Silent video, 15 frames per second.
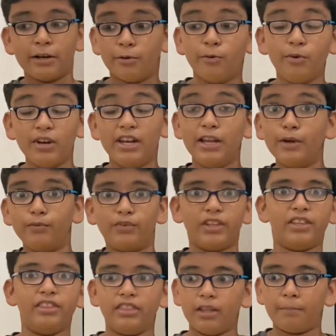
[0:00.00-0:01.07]
who lived
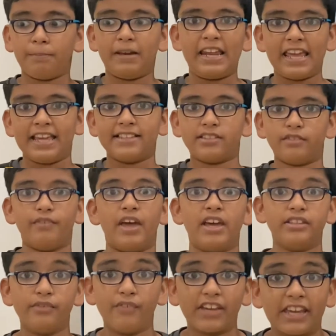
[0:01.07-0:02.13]
in the place where
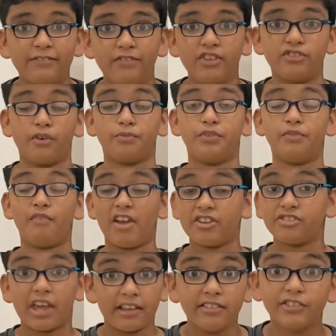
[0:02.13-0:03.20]
the Wicked Witch of the
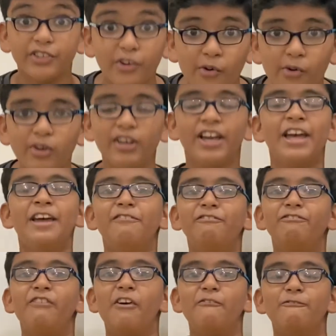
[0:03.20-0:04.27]
West has ruled,
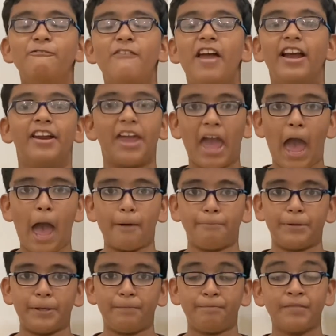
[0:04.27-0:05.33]
were very
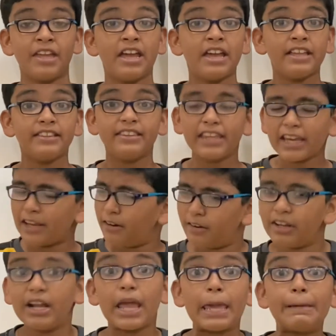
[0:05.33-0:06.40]
happy. They
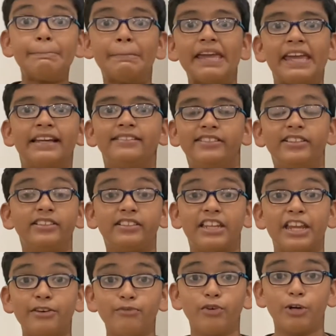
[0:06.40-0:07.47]
remade the
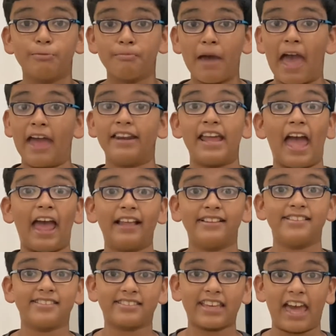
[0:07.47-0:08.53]
Tin Woodman and the
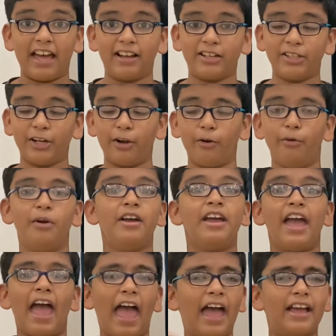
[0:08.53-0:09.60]
Scarecrow,
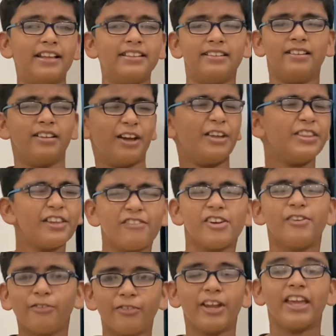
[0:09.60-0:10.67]
and they
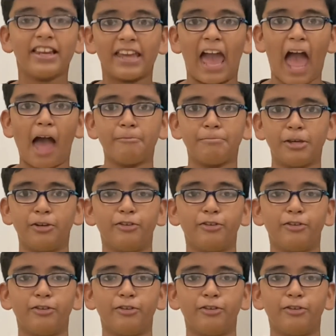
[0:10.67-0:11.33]
were really happy. You